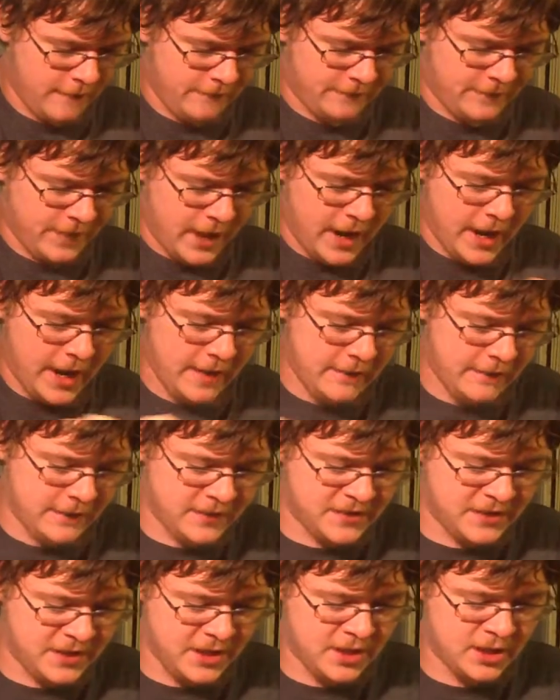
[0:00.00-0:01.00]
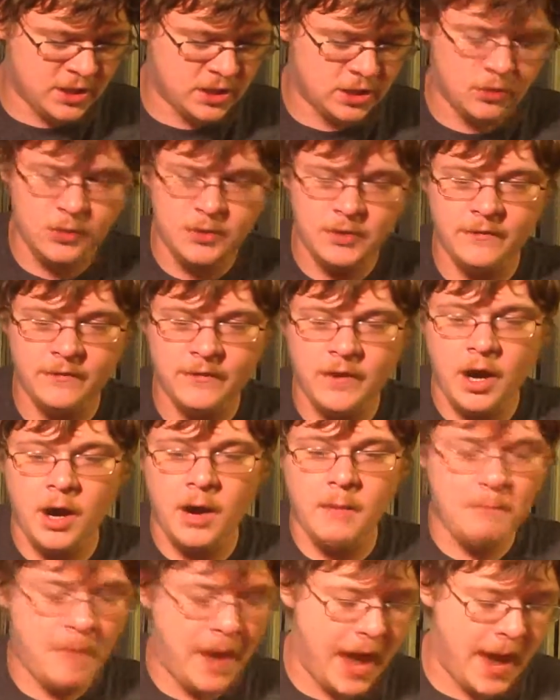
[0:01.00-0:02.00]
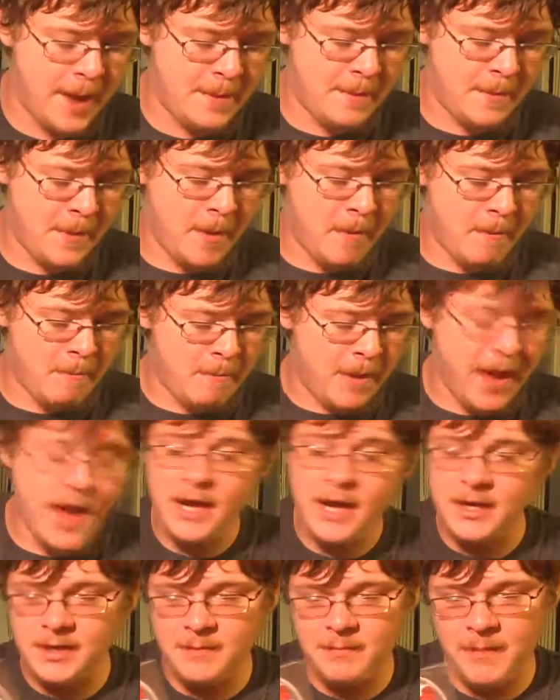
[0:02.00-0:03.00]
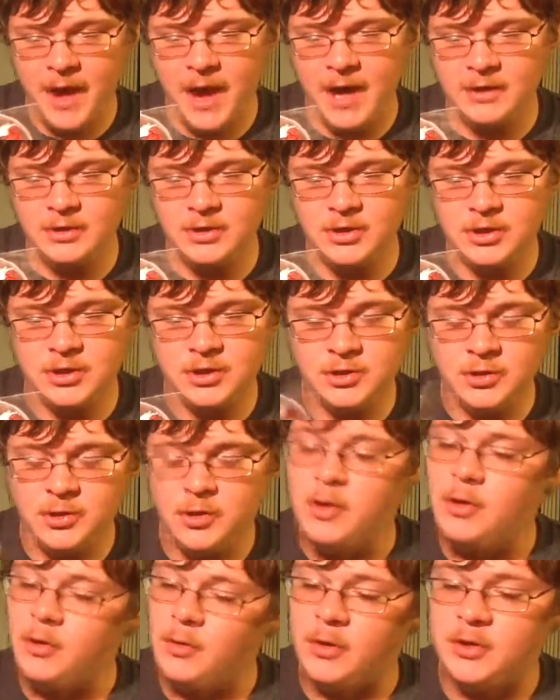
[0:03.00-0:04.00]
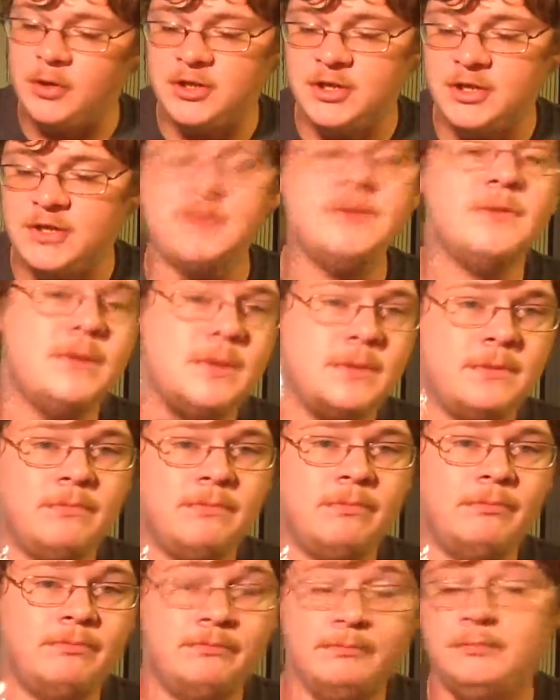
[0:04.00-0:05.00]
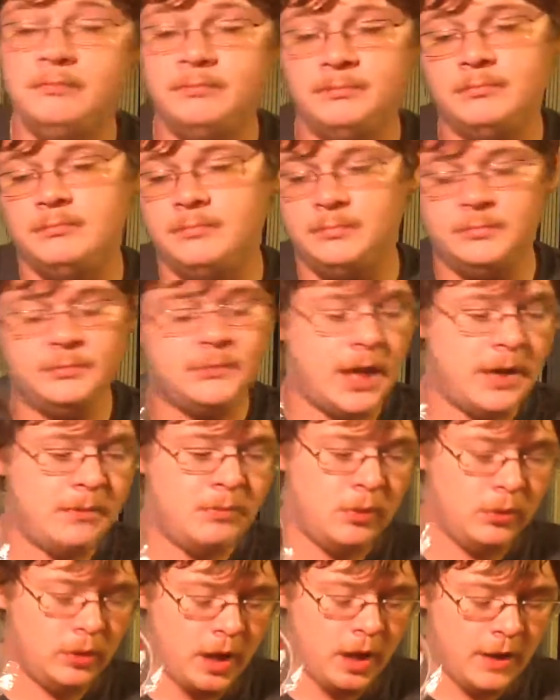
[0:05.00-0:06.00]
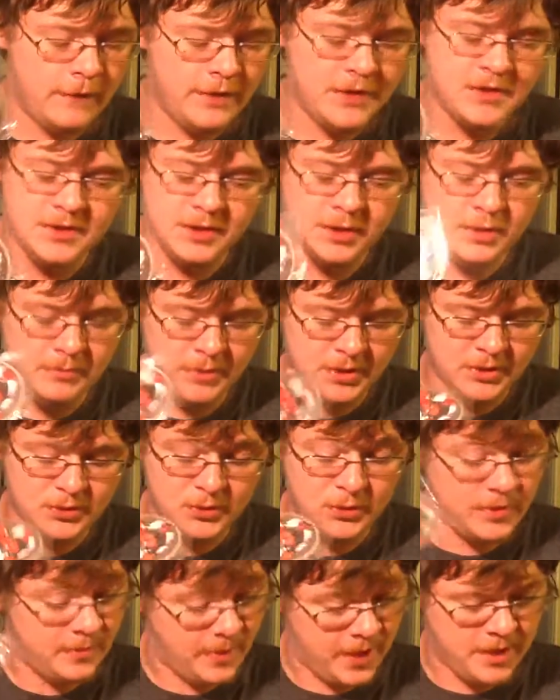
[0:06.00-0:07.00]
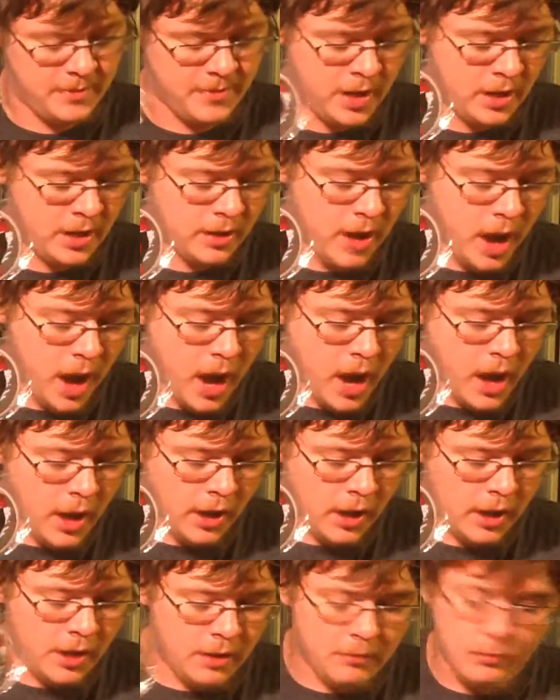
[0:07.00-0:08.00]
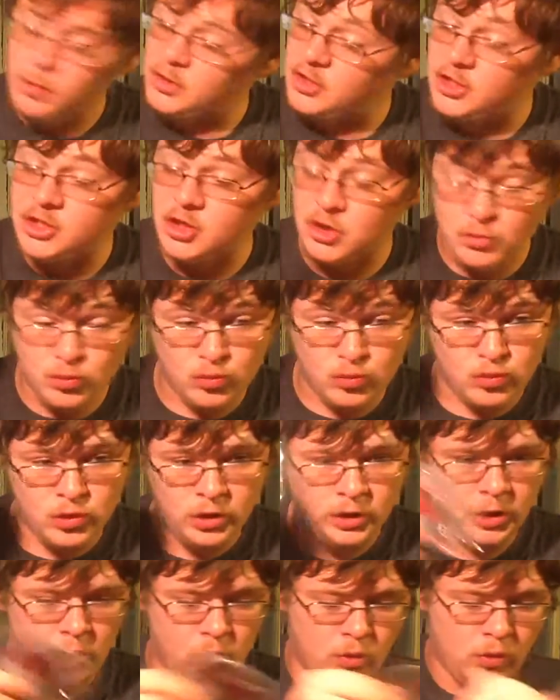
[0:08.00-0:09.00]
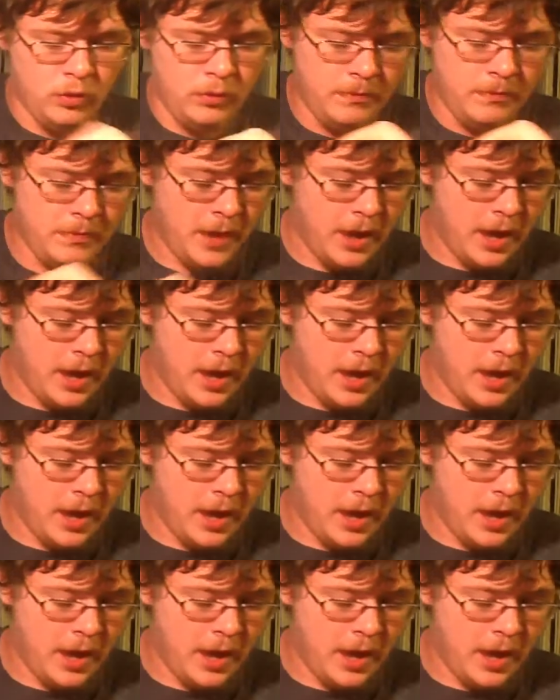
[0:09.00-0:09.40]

Five is the exclusive combat panda patch, which is Deadpool, obviously, mixed with a panda bear, um, which is really cool.